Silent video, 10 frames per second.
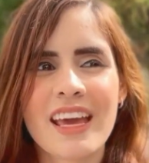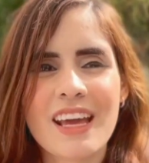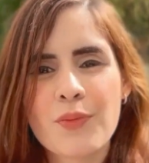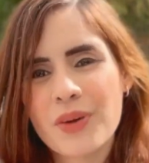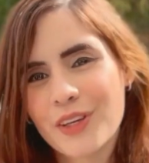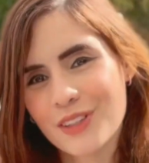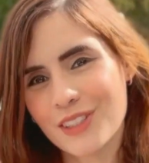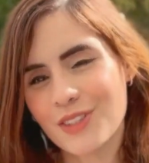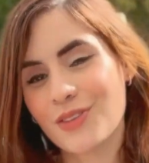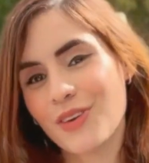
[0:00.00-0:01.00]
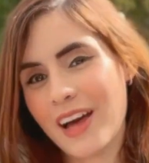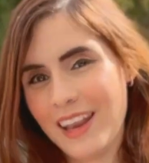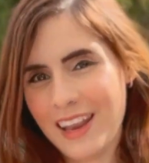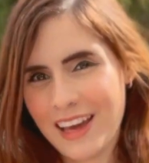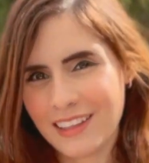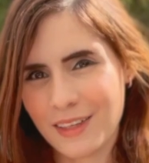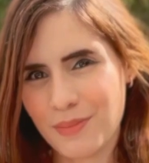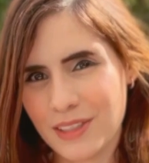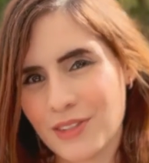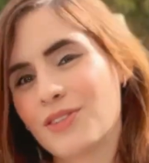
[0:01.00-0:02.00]
and we continue to align them
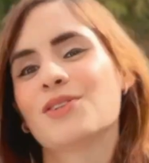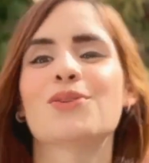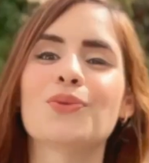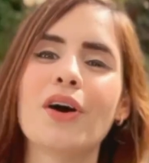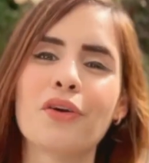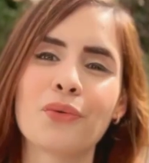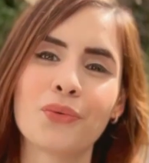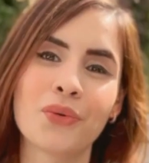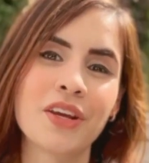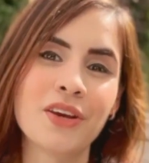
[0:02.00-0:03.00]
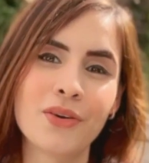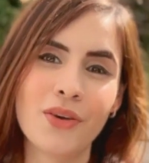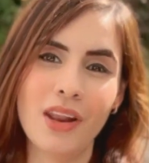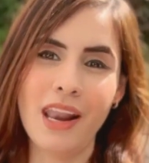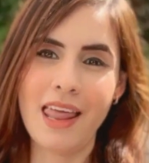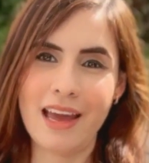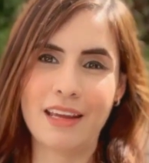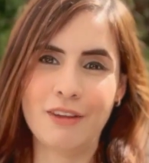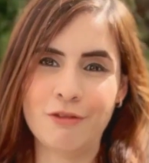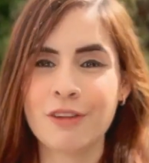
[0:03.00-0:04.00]
into a real
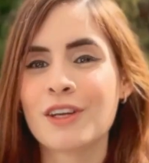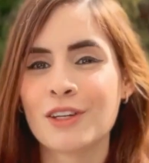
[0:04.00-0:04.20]
life.